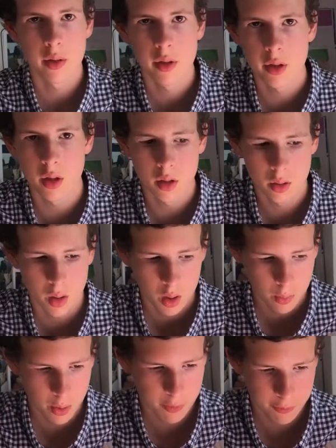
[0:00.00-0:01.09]
So
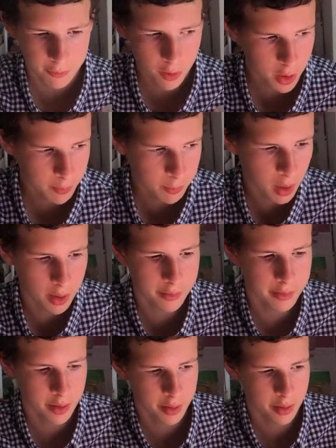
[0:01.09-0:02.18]
we've fully
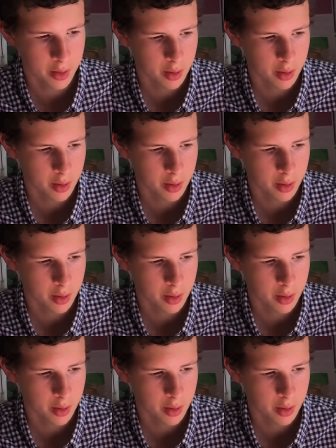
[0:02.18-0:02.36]
planted